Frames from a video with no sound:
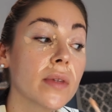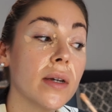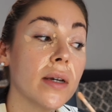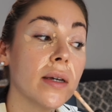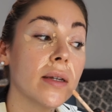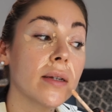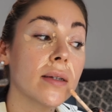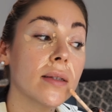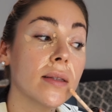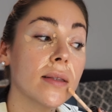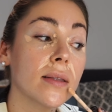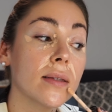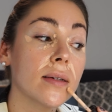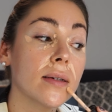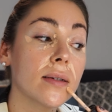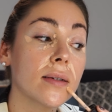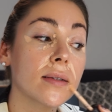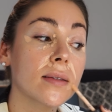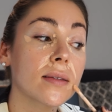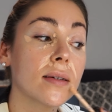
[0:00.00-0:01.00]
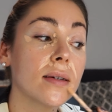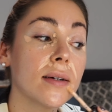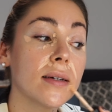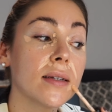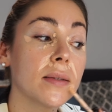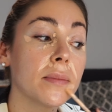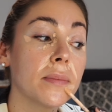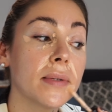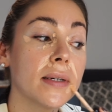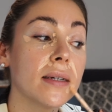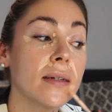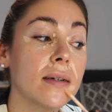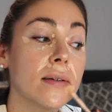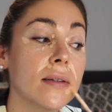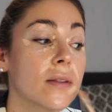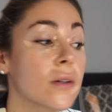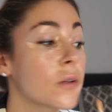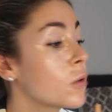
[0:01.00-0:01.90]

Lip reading: And a little tiny bit on the